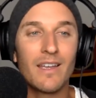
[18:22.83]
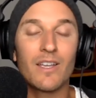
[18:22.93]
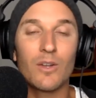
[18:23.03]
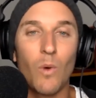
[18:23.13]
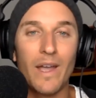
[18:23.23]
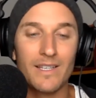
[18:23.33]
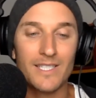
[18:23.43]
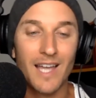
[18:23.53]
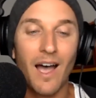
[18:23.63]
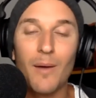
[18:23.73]
can wake
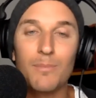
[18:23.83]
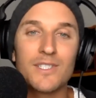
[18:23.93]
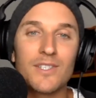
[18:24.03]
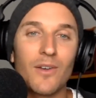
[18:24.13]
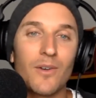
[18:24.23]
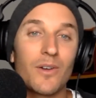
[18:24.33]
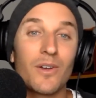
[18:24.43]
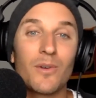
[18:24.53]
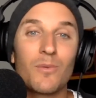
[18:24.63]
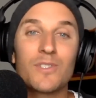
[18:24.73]
us up. So
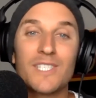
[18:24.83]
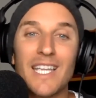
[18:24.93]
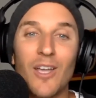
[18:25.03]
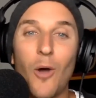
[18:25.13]
we'll see.